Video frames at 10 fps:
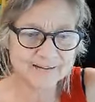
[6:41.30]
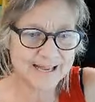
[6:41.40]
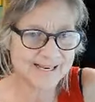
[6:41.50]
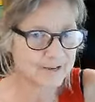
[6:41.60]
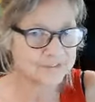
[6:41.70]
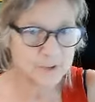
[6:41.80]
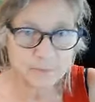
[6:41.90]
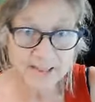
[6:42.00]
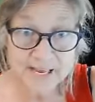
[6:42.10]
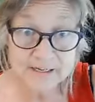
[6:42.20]
And I feel
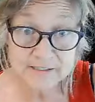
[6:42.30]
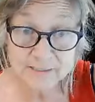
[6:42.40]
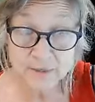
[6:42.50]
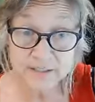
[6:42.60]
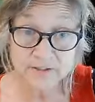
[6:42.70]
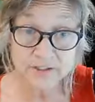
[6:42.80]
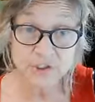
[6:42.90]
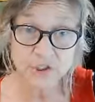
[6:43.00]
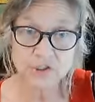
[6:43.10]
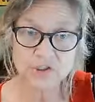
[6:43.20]
bad because I'm right there in
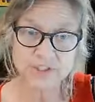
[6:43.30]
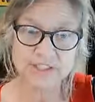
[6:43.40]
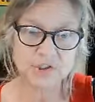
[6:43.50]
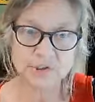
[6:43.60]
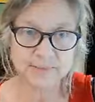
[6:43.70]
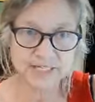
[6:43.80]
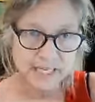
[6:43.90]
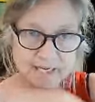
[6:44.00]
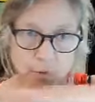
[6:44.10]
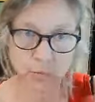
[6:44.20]
church. It should be
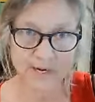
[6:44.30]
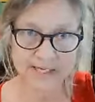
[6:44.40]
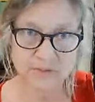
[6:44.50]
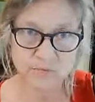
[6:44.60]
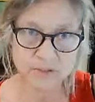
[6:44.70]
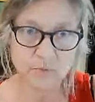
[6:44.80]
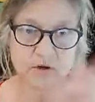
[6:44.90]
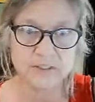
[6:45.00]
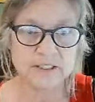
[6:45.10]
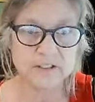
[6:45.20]
like a race when you
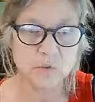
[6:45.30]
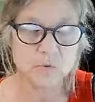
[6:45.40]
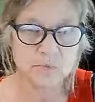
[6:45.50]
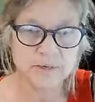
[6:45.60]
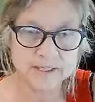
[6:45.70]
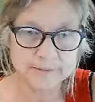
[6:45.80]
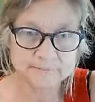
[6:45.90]
walk in the door, right?